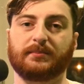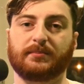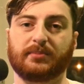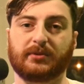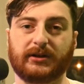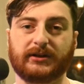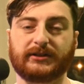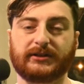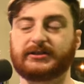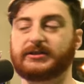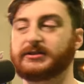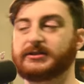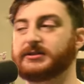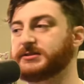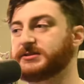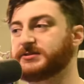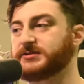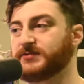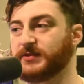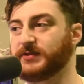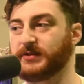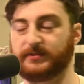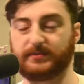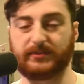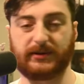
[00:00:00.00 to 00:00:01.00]

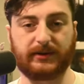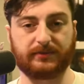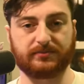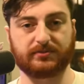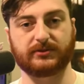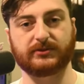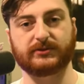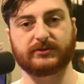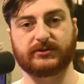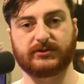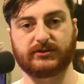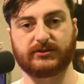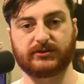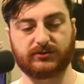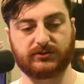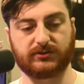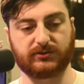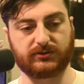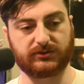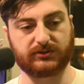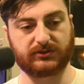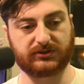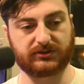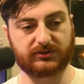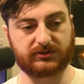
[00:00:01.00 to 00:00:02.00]
printers for people
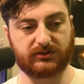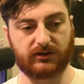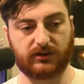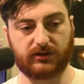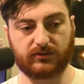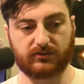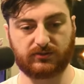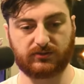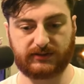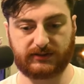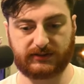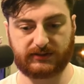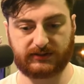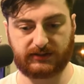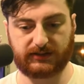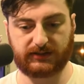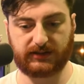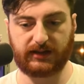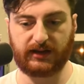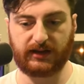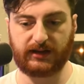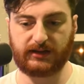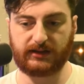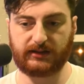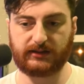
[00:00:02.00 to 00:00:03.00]
to start with
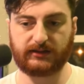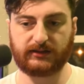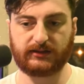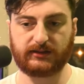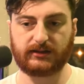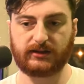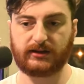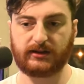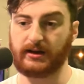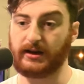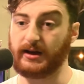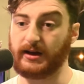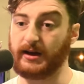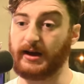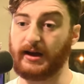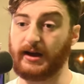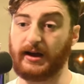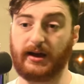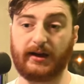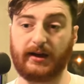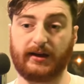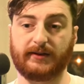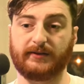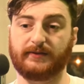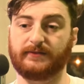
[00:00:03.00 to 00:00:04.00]
today,
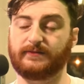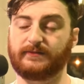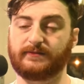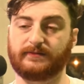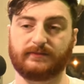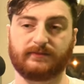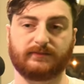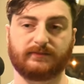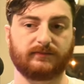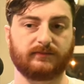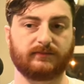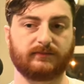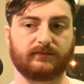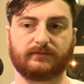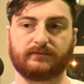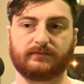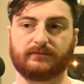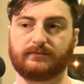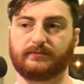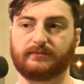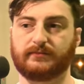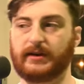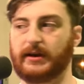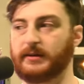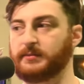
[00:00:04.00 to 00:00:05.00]
I've
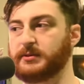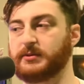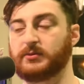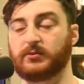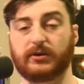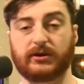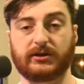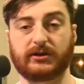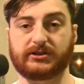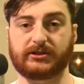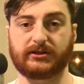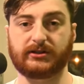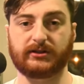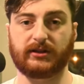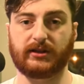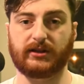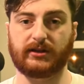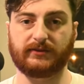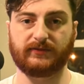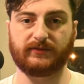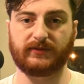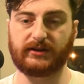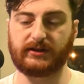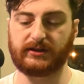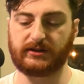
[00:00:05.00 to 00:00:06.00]
I've been watching a
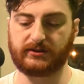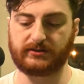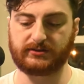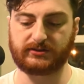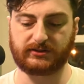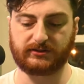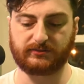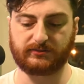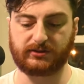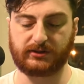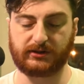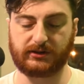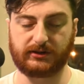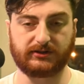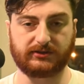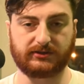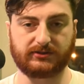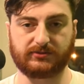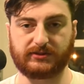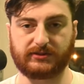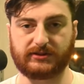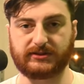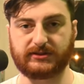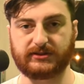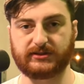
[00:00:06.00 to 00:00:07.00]
lot of videos on
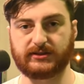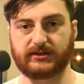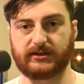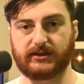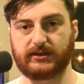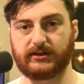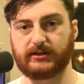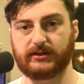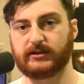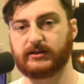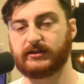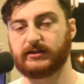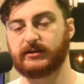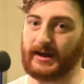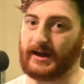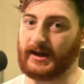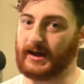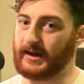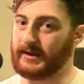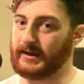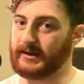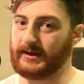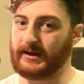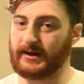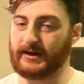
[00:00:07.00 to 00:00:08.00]
printers recently.
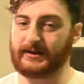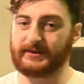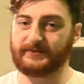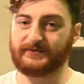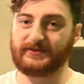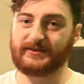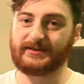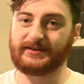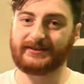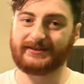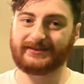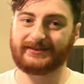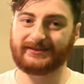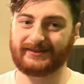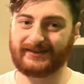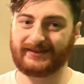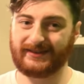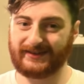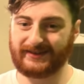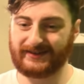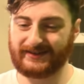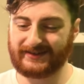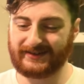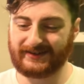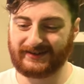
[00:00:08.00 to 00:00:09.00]
I I feel
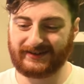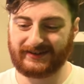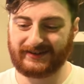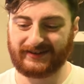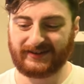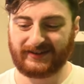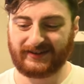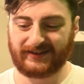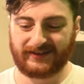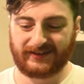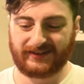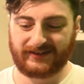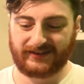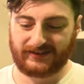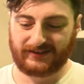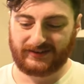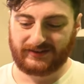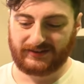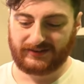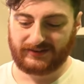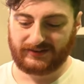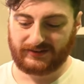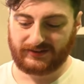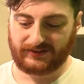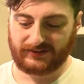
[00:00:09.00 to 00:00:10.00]
like
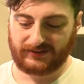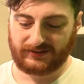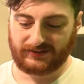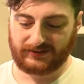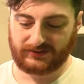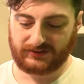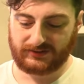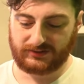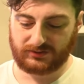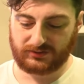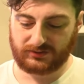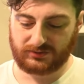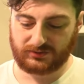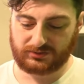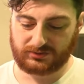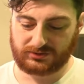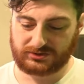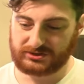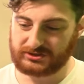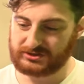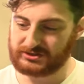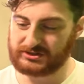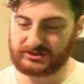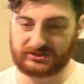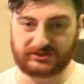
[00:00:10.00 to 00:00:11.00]
you
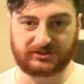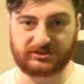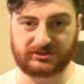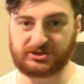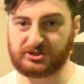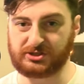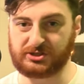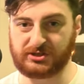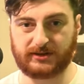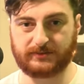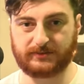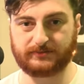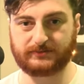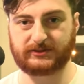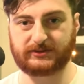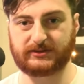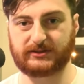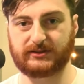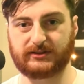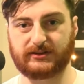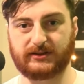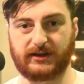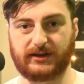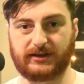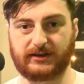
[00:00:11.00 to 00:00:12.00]
should just jump
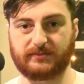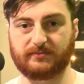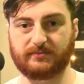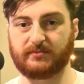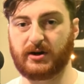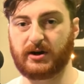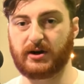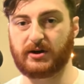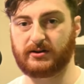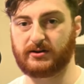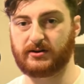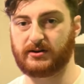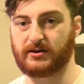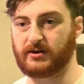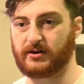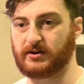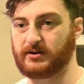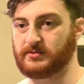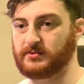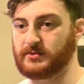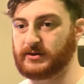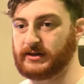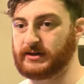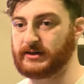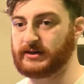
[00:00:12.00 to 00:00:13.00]
to like modern
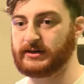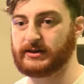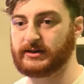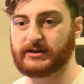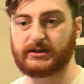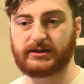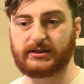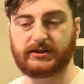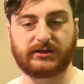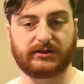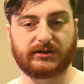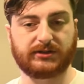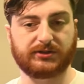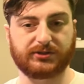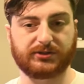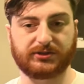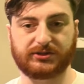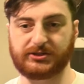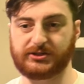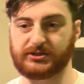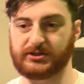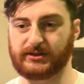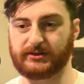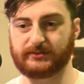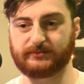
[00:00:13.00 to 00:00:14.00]
hardware. You
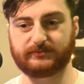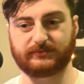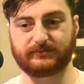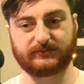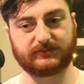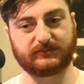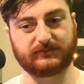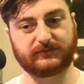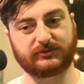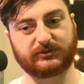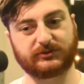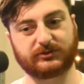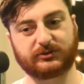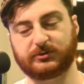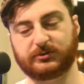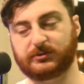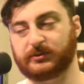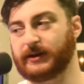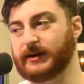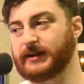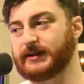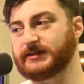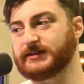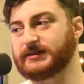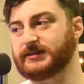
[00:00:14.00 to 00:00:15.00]
should jump
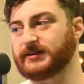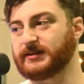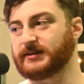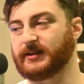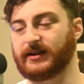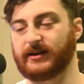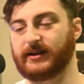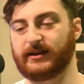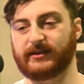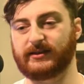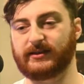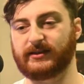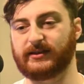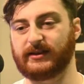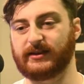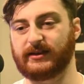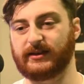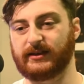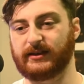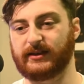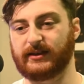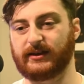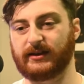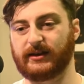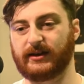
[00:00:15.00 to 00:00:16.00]
straight to like
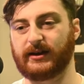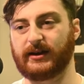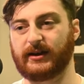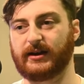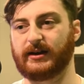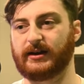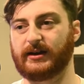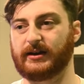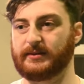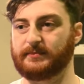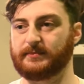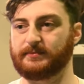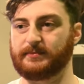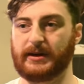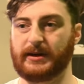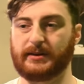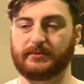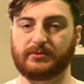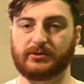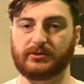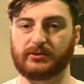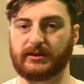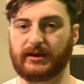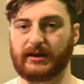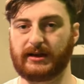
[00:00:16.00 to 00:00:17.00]
the uh,
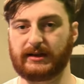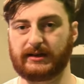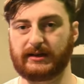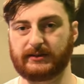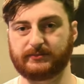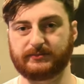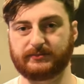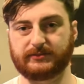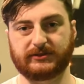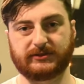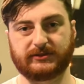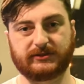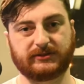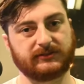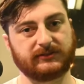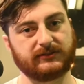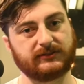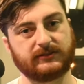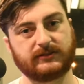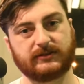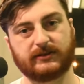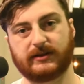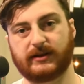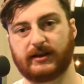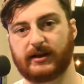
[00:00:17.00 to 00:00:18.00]
Bambu Labs
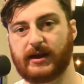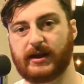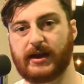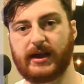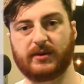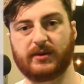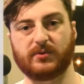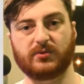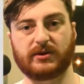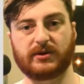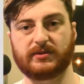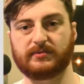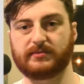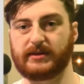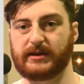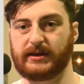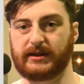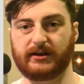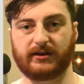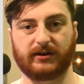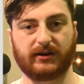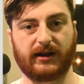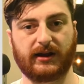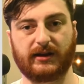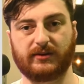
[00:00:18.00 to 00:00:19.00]
A1
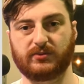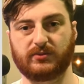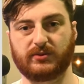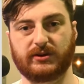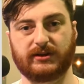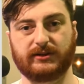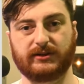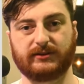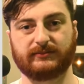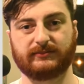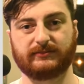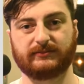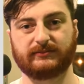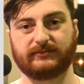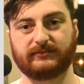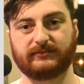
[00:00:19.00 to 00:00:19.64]
Mini or A1.